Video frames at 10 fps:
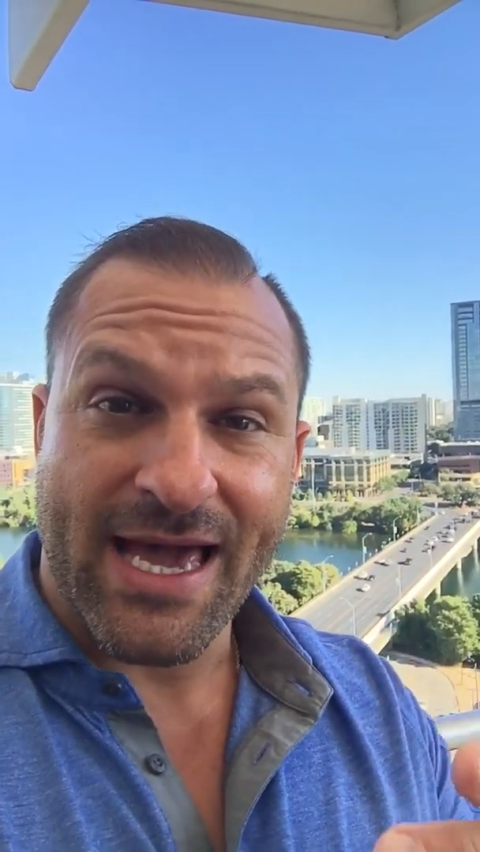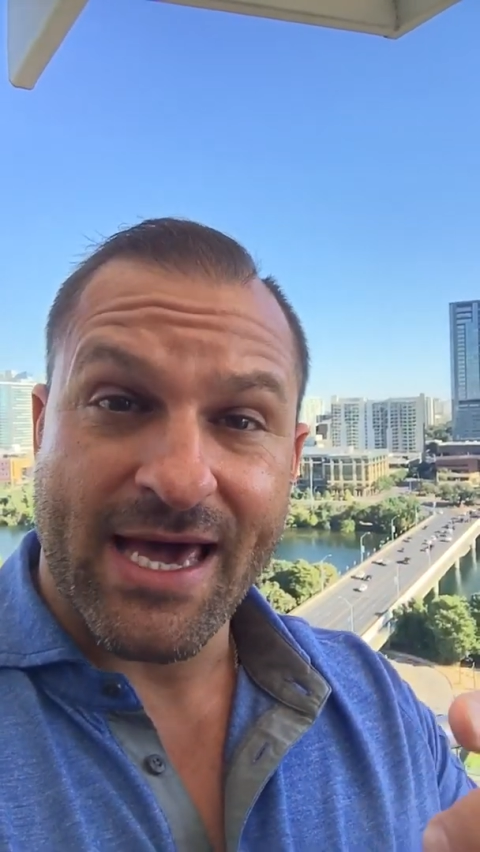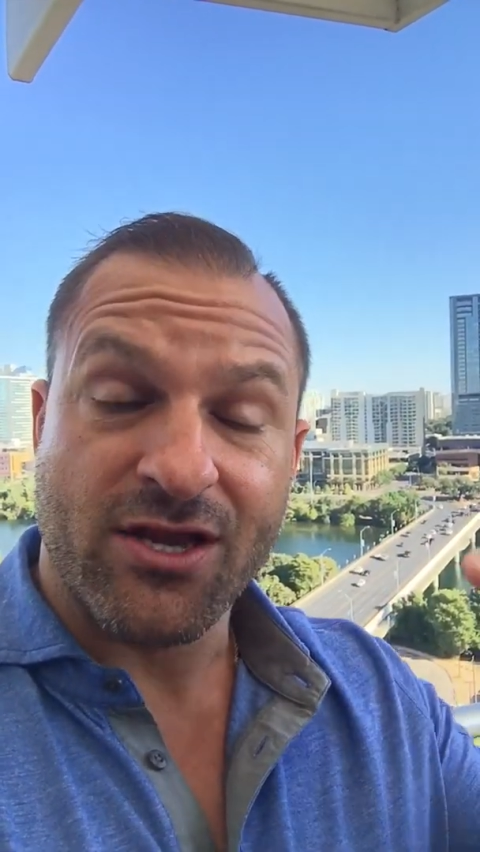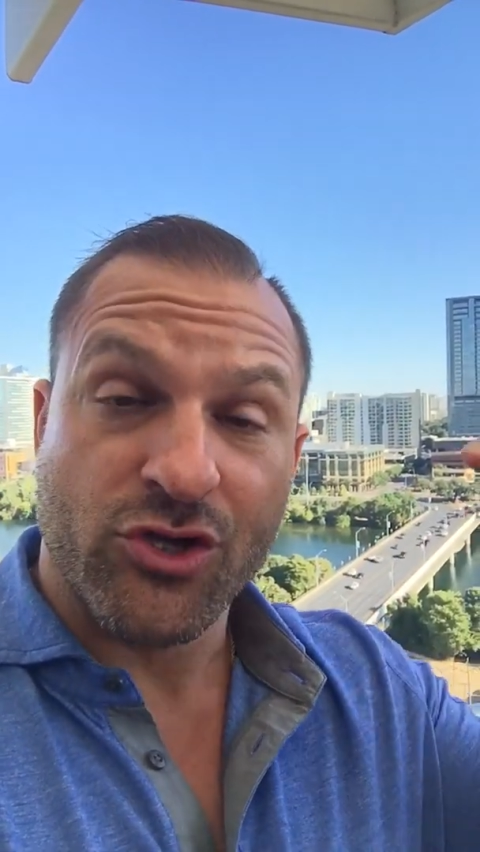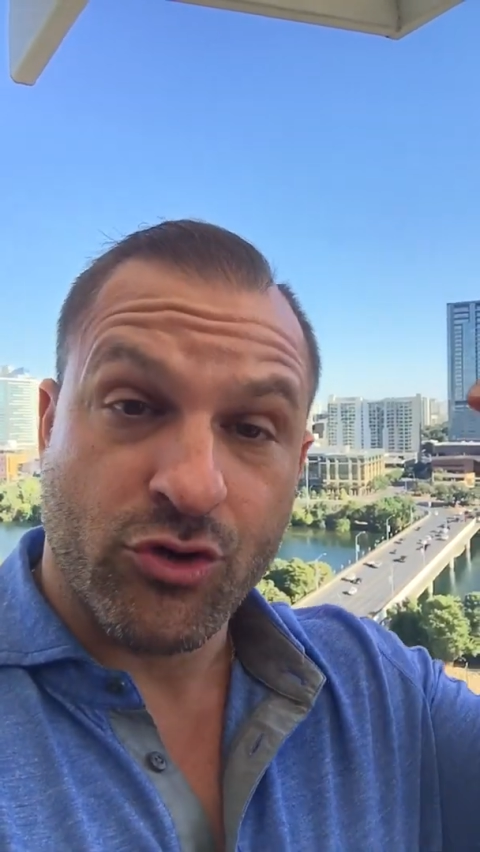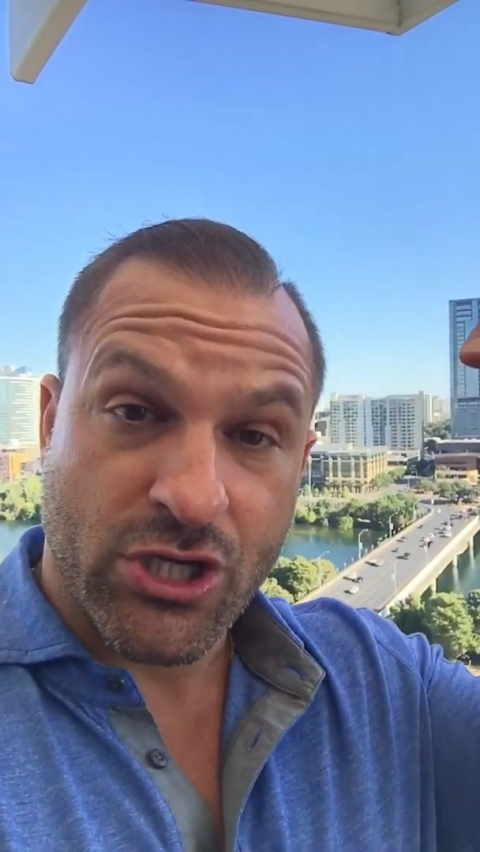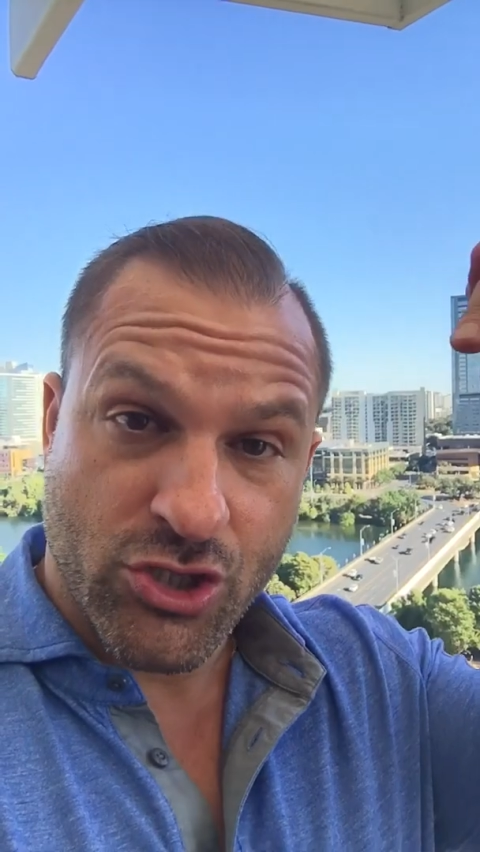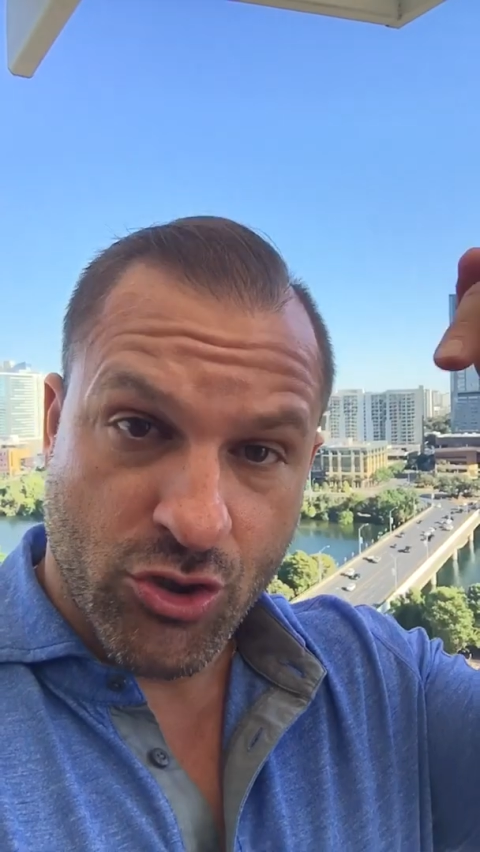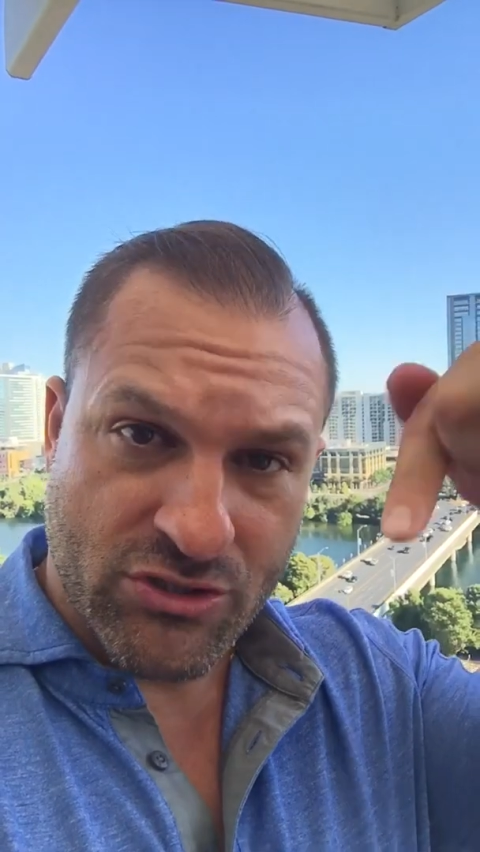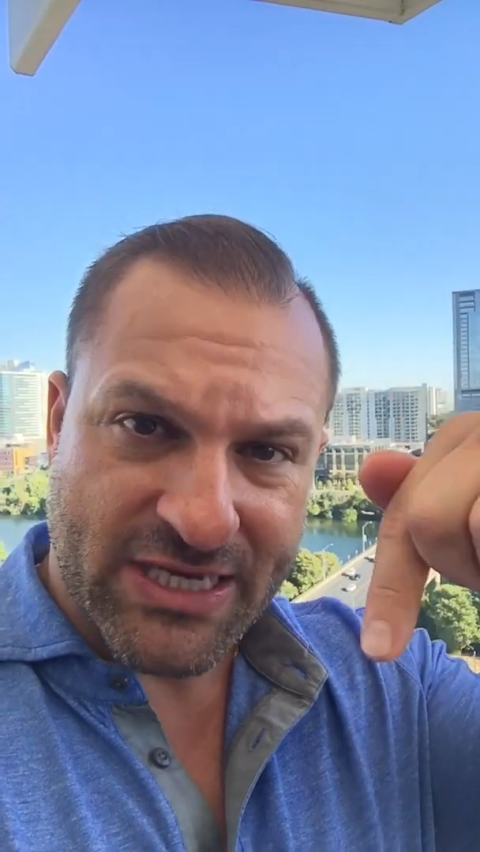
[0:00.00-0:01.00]
data you
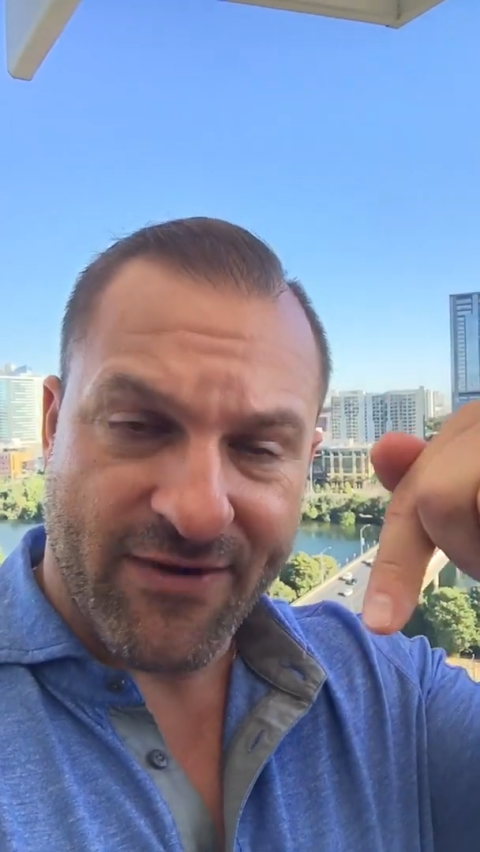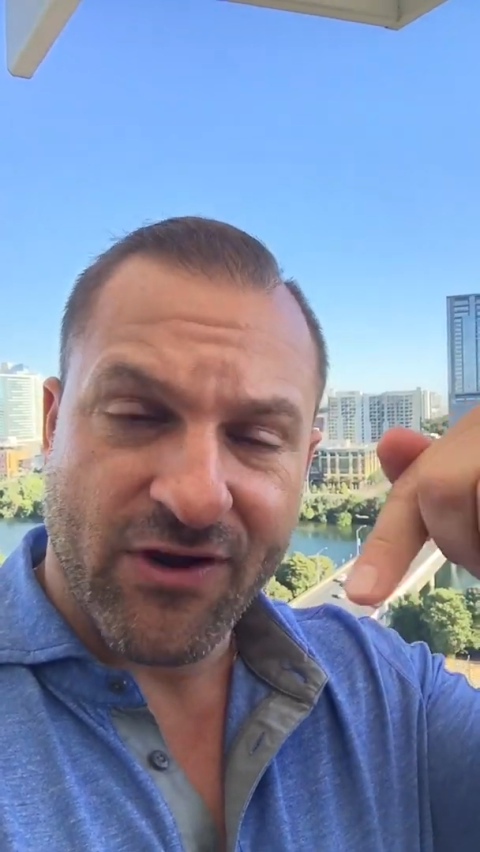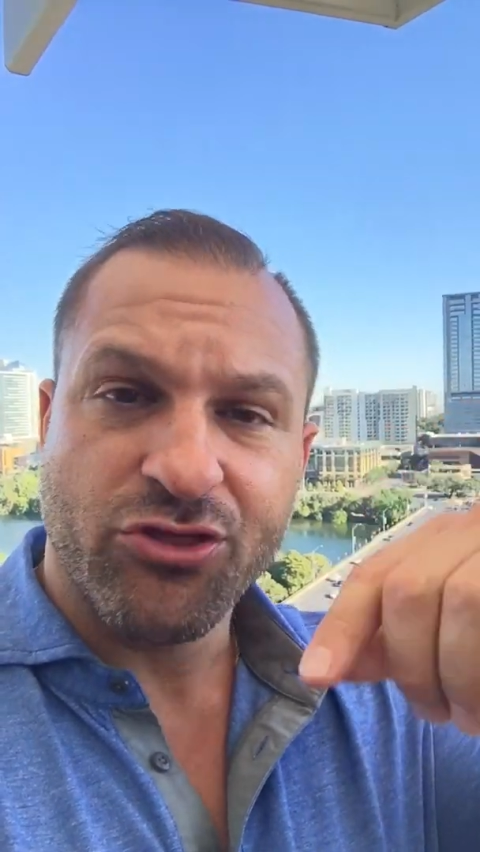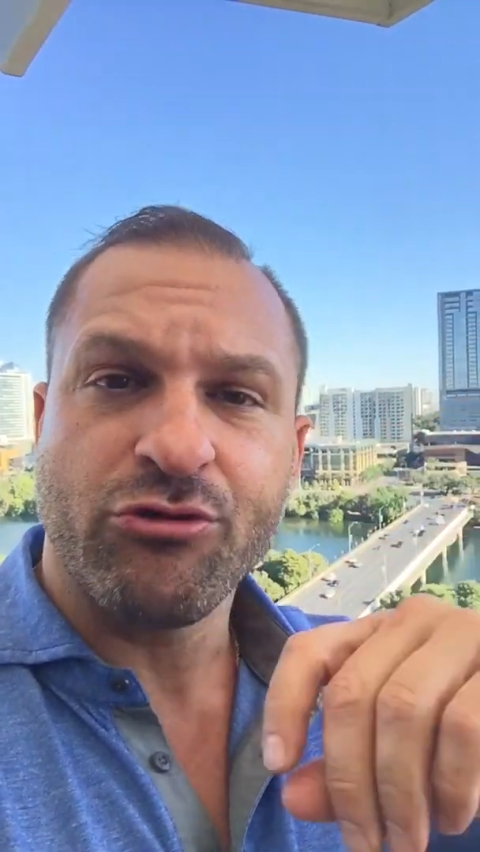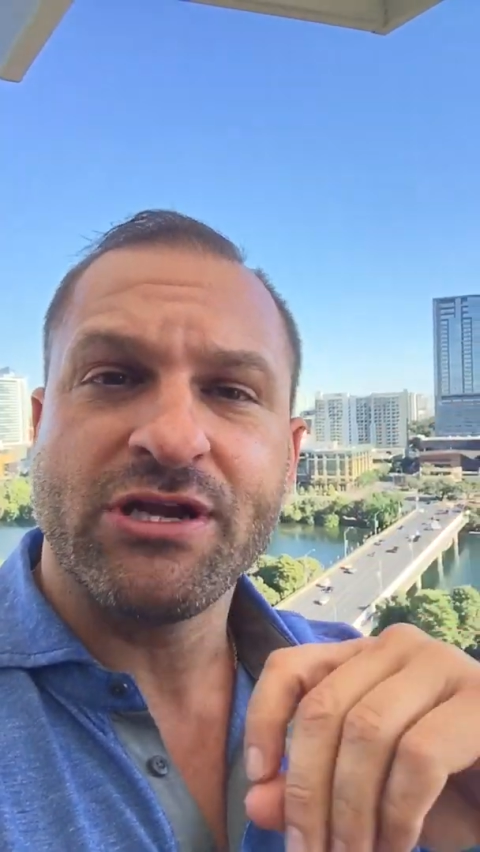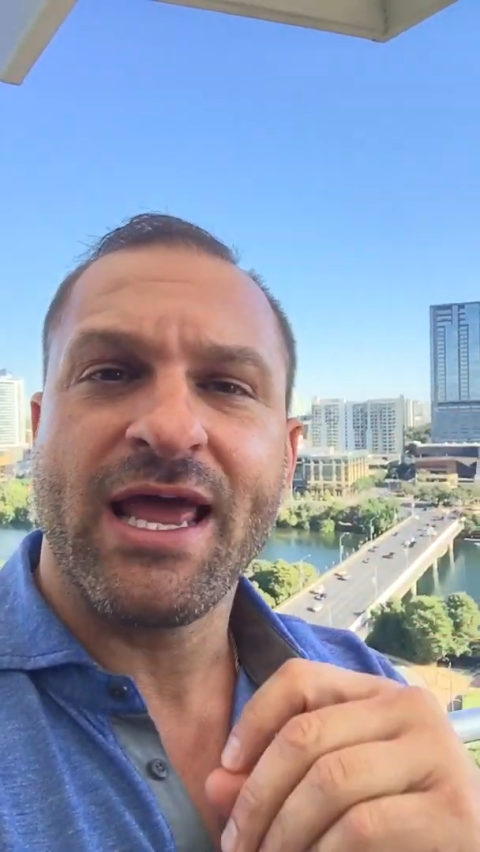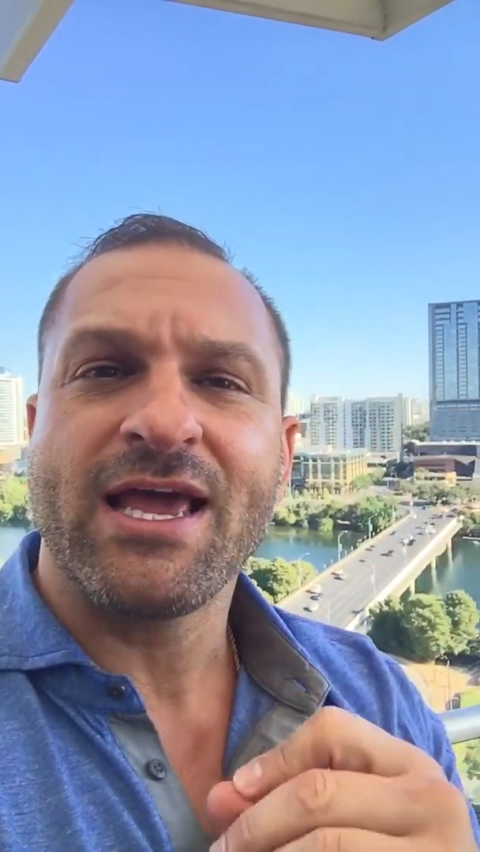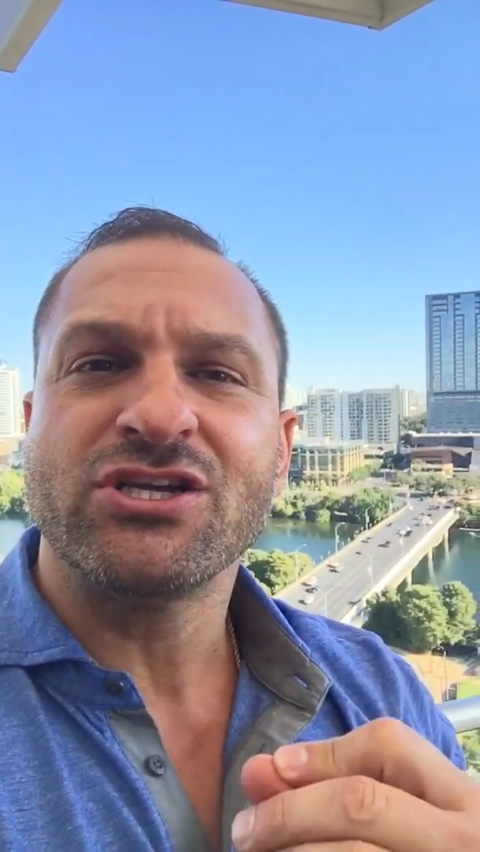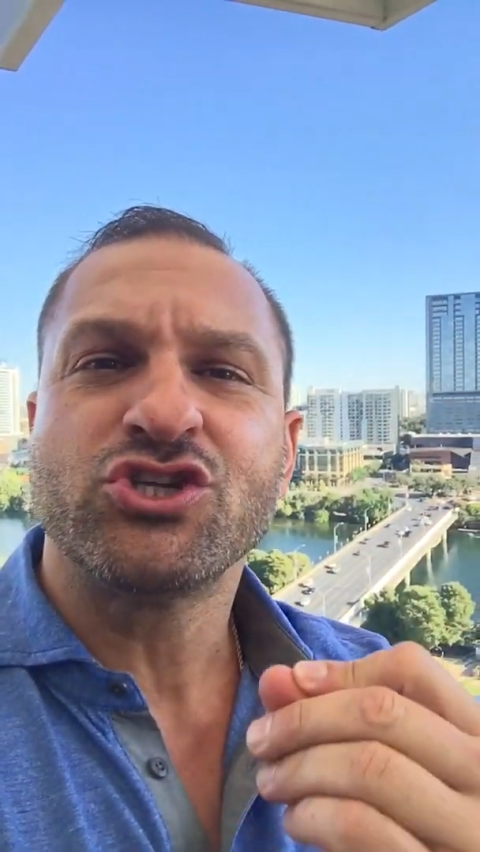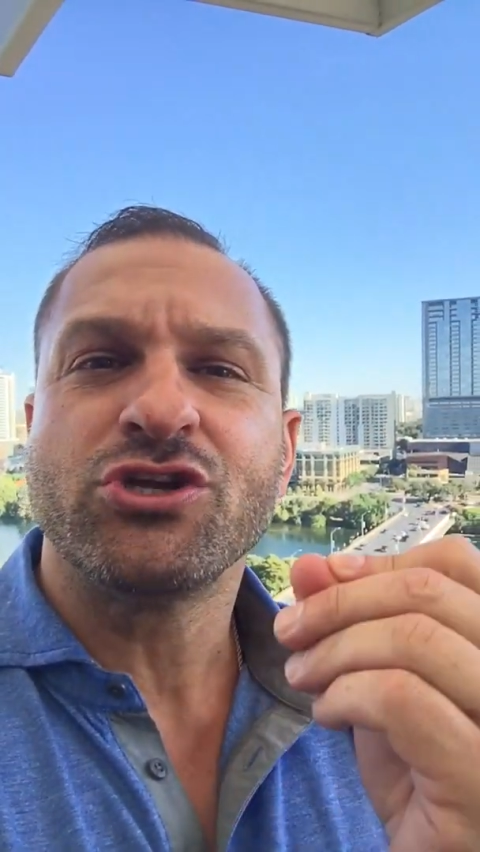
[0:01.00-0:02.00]
can use every three days